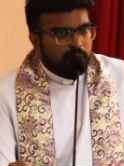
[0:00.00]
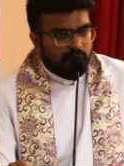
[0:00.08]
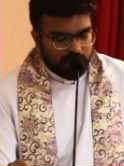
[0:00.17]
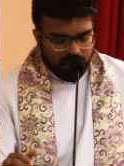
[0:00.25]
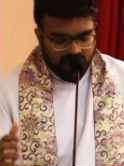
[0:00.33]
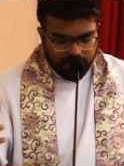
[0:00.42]

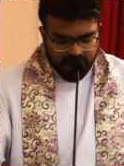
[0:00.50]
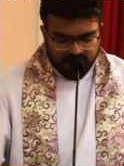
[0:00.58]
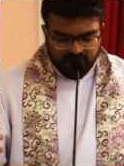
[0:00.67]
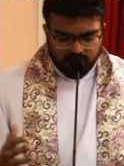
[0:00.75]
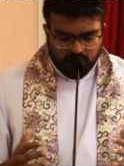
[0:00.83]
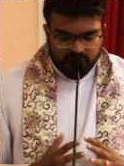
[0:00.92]
but my
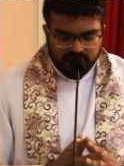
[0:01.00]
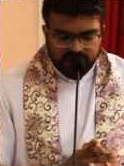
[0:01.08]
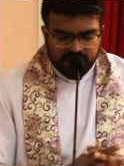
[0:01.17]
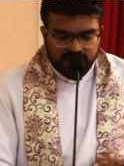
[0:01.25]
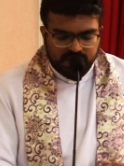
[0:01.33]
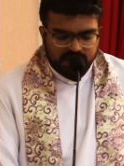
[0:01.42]
beloved
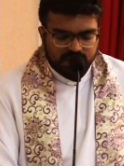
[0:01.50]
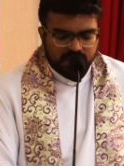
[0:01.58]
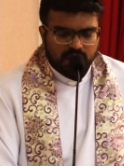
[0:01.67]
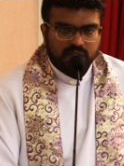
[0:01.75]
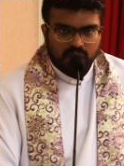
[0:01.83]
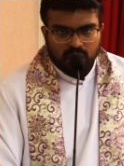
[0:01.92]
ones
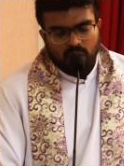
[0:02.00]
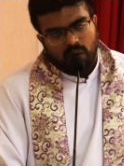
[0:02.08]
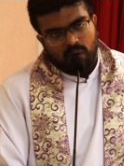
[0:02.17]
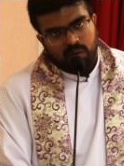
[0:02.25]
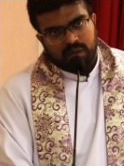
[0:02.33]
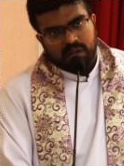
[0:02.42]
the
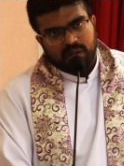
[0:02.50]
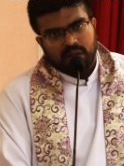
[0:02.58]
lord